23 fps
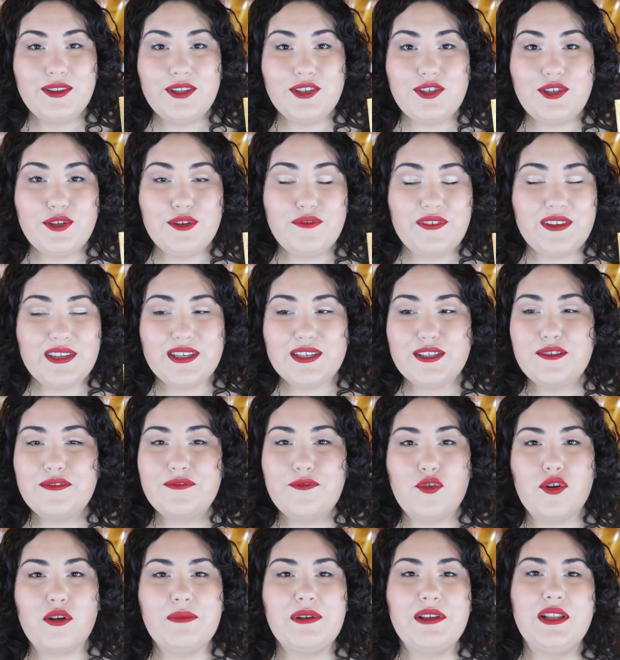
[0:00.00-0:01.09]
The Juvia's
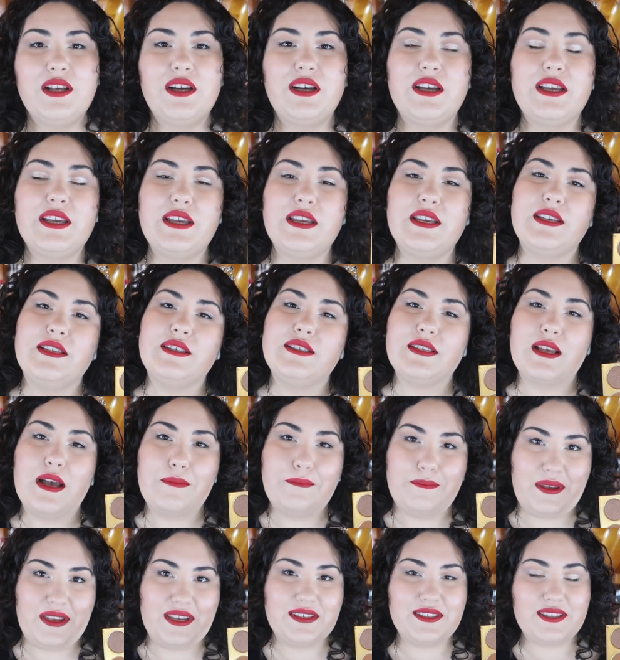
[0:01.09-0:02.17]
formula is
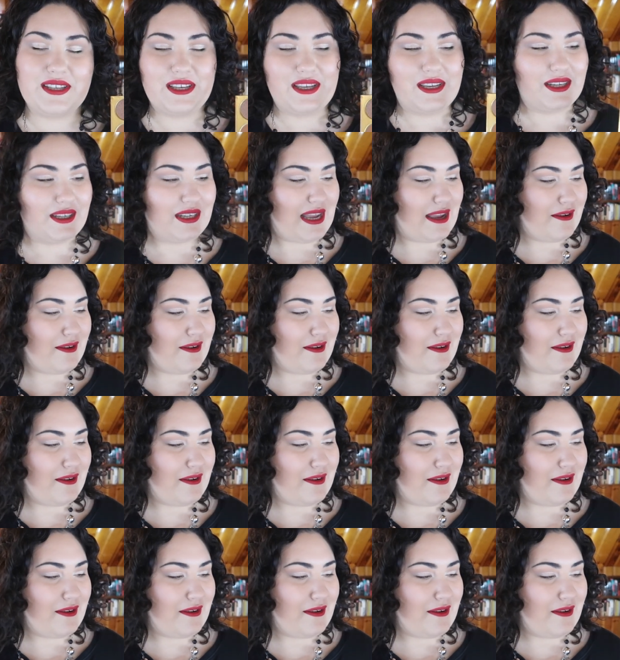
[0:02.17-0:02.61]
amazing.